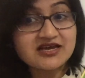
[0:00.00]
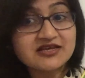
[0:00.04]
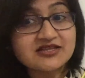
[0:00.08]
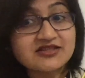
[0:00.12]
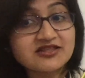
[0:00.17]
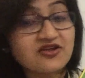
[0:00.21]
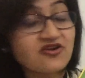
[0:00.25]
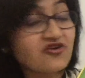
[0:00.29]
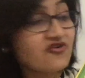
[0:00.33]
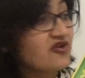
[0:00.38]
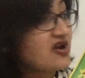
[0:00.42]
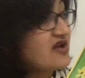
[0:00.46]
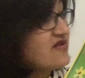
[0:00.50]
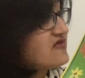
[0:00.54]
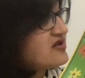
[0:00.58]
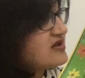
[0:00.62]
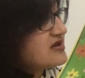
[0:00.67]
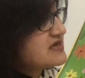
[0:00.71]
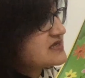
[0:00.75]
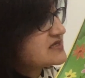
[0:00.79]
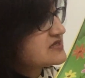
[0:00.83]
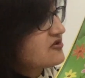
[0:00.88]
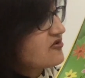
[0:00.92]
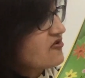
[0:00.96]
The
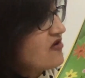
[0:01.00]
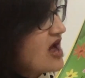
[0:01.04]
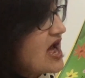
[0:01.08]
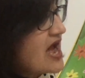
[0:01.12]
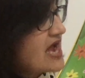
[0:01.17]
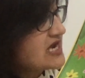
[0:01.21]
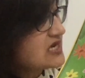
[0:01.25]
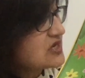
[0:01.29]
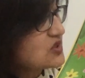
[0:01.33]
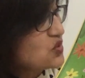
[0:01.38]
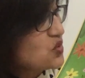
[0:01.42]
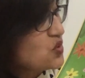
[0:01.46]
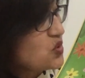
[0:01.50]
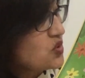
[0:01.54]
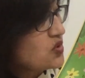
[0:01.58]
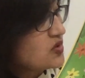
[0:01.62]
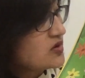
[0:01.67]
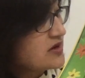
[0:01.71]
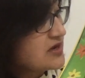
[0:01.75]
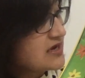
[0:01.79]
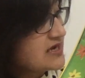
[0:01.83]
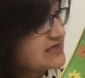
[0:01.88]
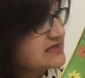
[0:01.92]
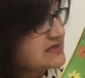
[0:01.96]
ravenous rhino
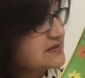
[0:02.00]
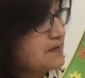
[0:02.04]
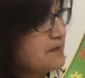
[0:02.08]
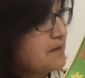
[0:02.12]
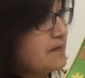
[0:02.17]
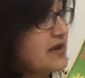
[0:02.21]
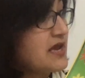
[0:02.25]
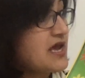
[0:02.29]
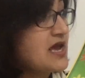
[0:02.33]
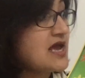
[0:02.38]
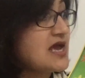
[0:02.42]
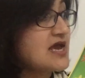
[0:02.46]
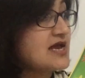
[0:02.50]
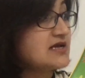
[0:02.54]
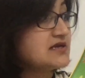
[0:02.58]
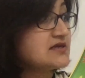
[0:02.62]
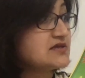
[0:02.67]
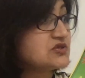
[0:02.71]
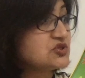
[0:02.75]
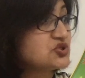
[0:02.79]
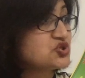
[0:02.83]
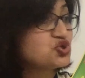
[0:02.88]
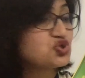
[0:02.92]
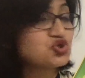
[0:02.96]
is big,
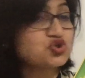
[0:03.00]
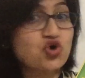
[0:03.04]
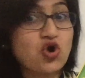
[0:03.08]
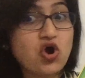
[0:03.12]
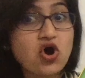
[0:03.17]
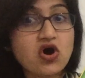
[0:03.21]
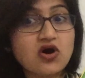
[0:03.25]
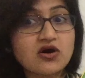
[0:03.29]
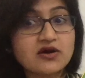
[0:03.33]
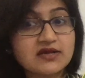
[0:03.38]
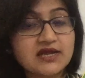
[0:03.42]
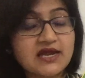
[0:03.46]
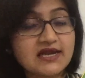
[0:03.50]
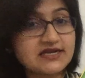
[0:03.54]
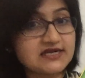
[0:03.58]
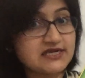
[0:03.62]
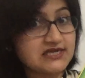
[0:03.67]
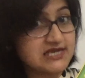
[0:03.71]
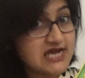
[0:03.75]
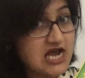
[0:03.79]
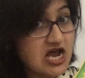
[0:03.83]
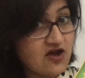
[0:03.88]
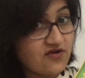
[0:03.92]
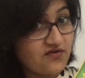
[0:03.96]
strong and
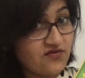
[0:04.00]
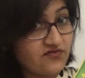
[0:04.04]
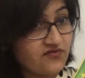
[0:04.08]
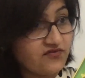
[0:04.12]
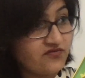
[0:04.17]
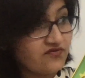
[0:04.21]
tough.